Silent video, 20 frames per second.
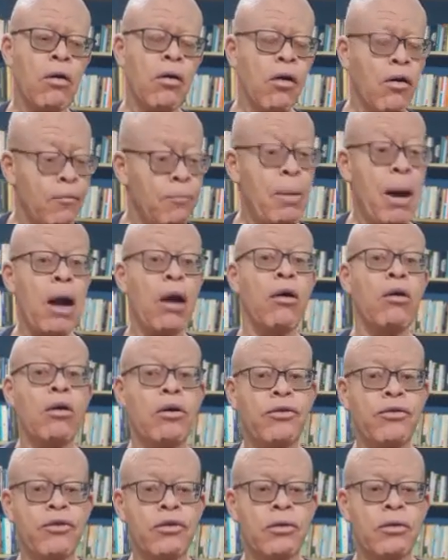of
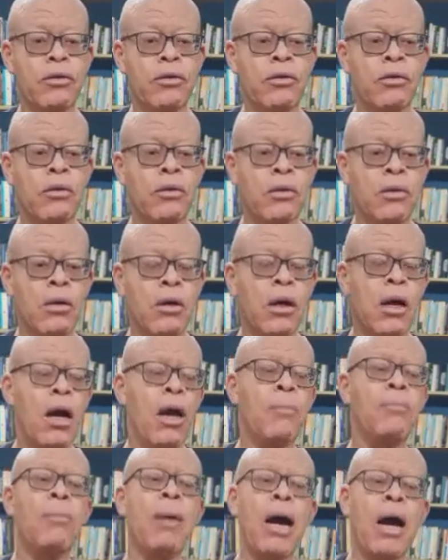biology,
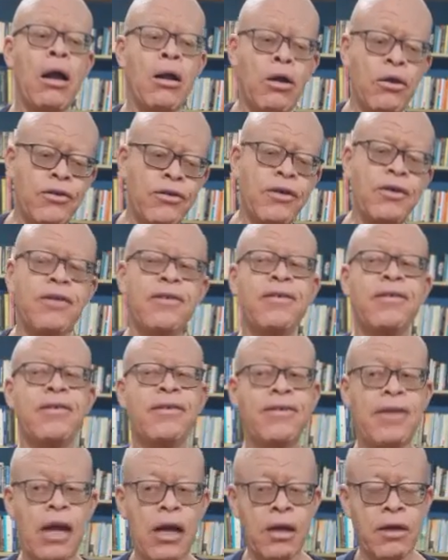and biology is the
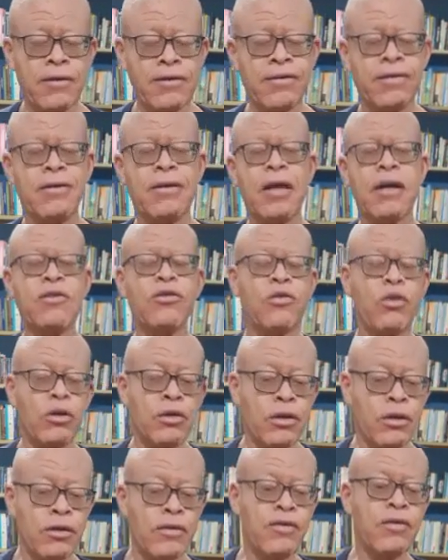science that
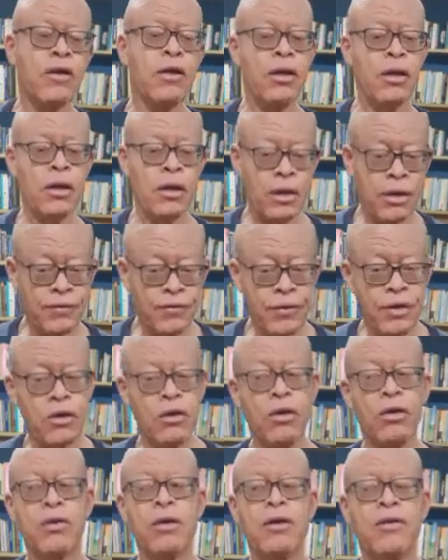studies living
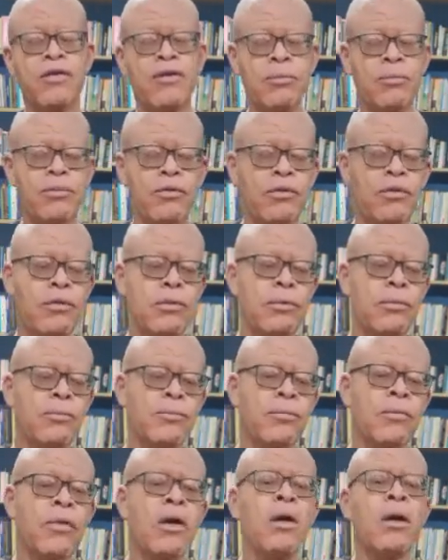organisms.
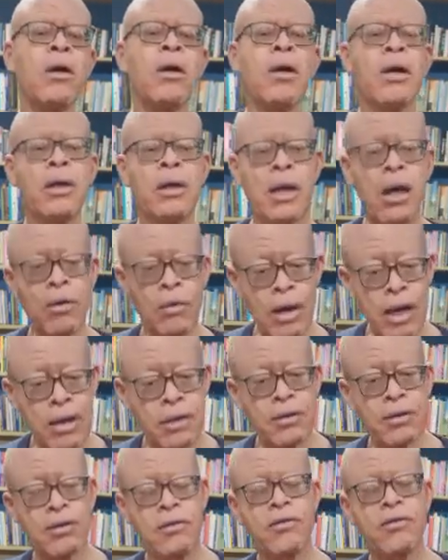Now,
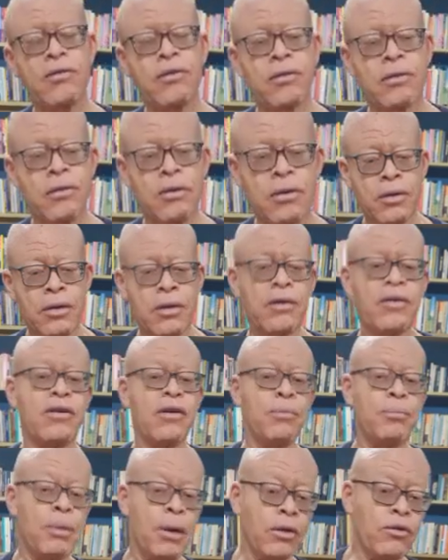ethics is
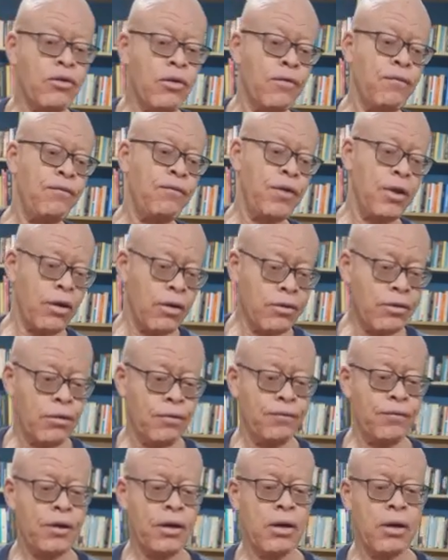a branch of
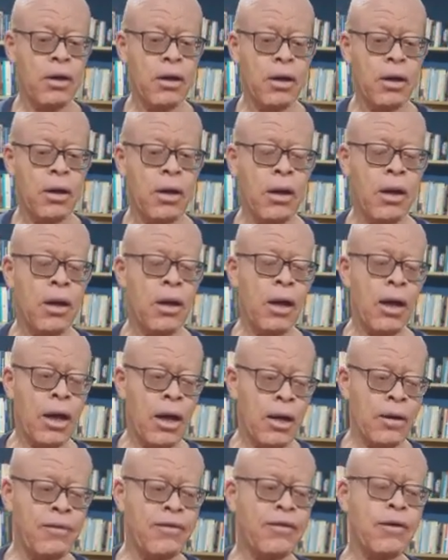philosophy
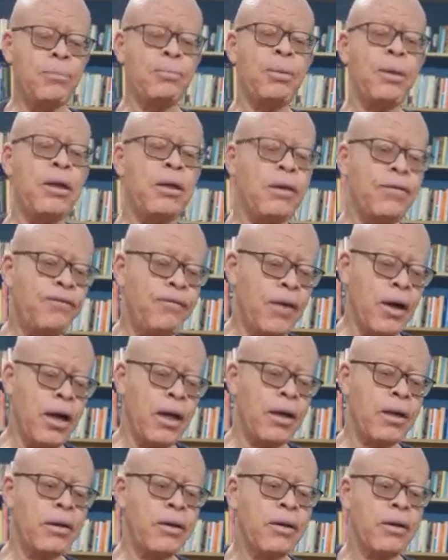and simply
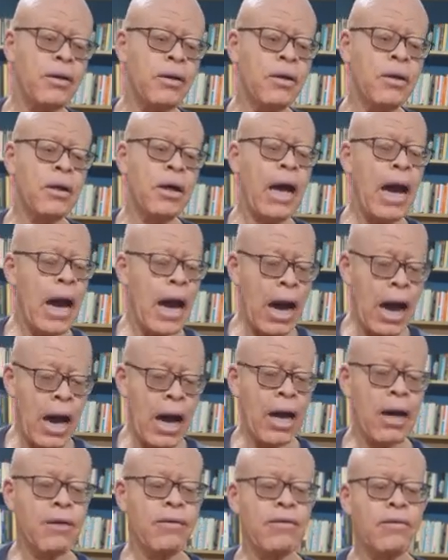defined
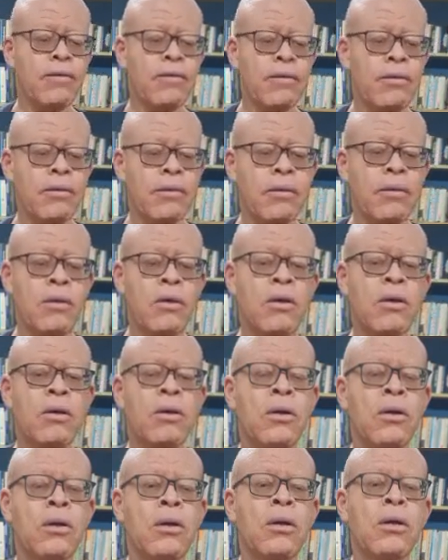as
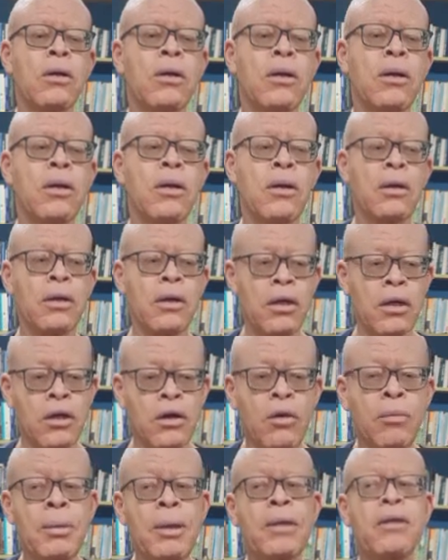the
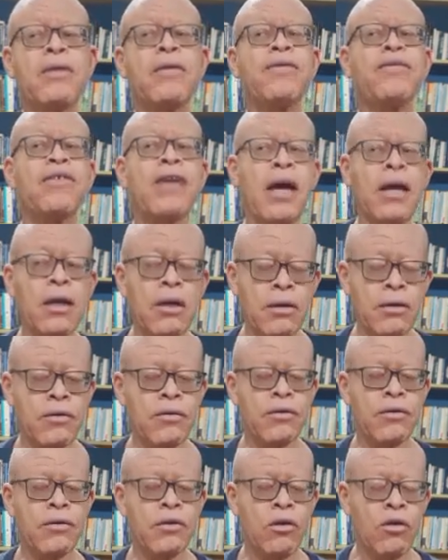normative
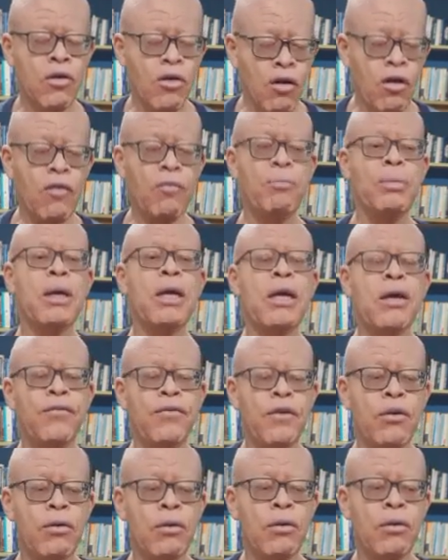science of
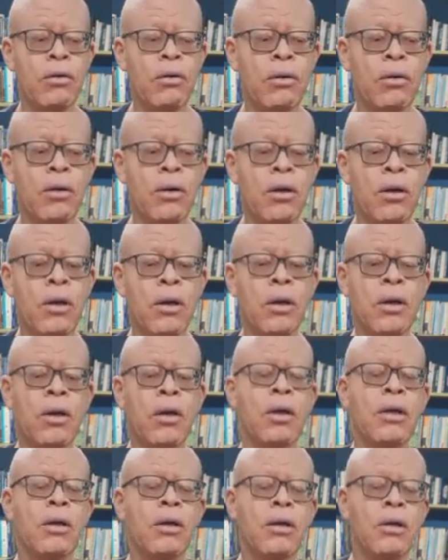behavior,
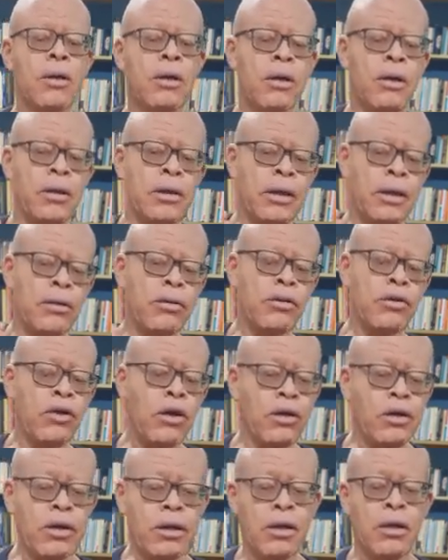the
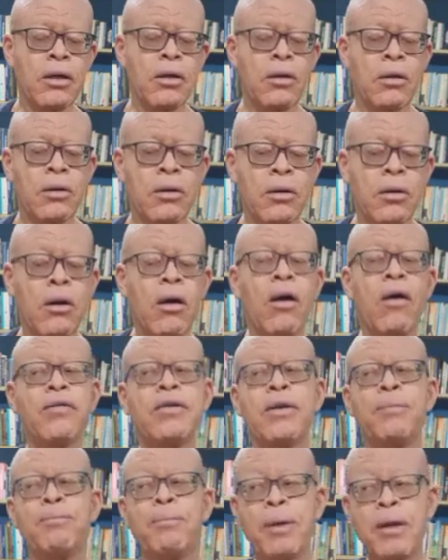study
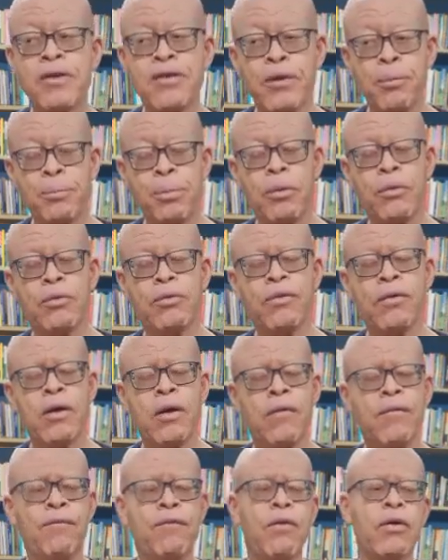of the principles
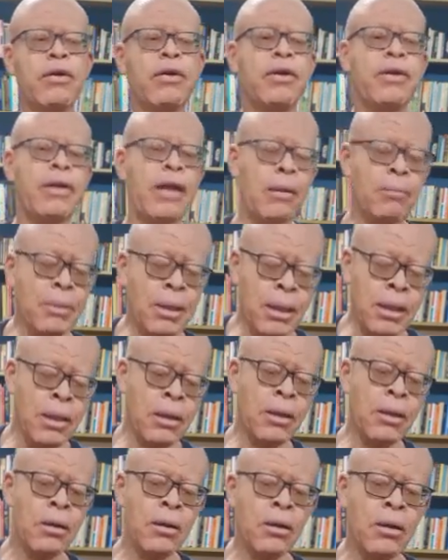for
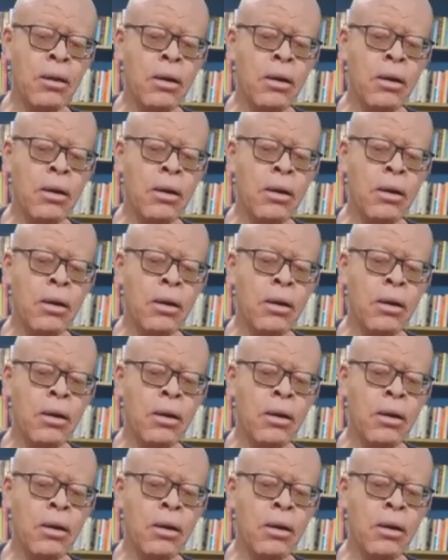determining